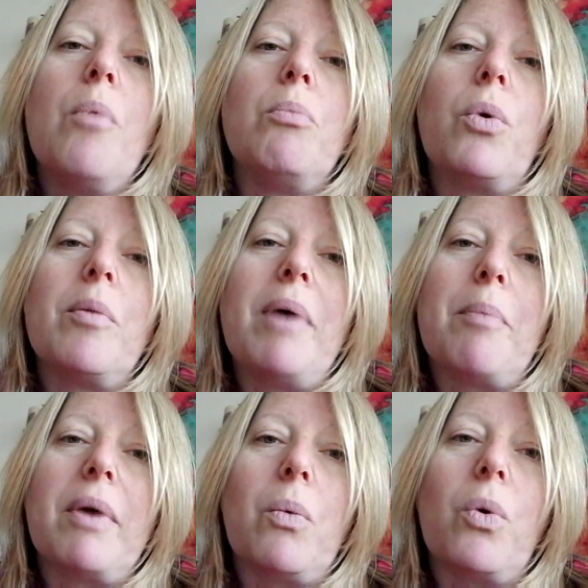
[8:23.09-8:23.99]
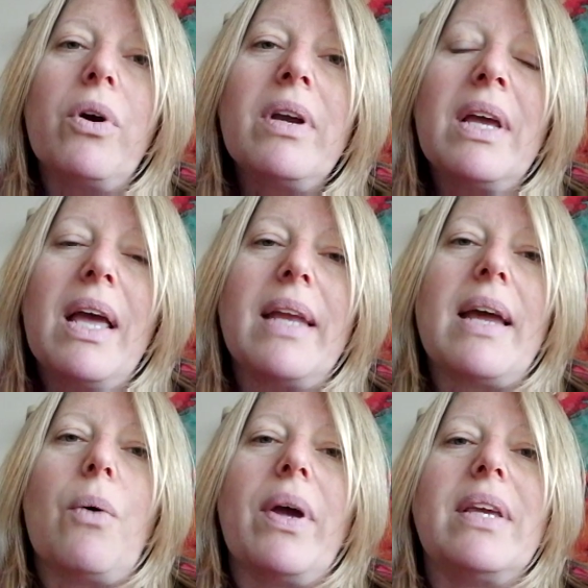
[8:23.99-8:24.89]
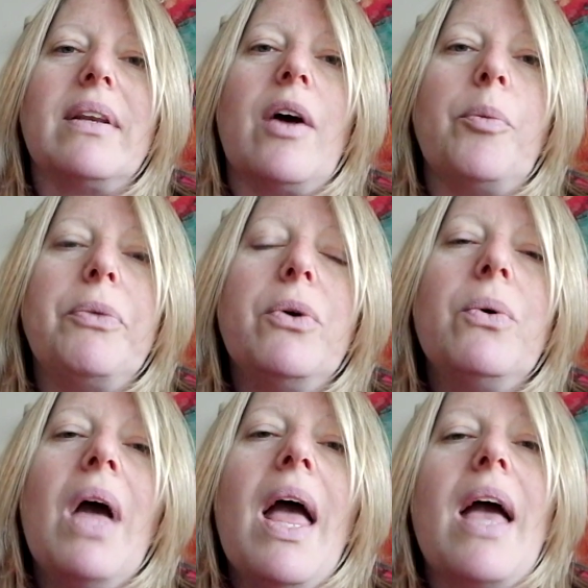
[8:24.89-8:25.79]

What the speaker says: more about my work and how I can help you,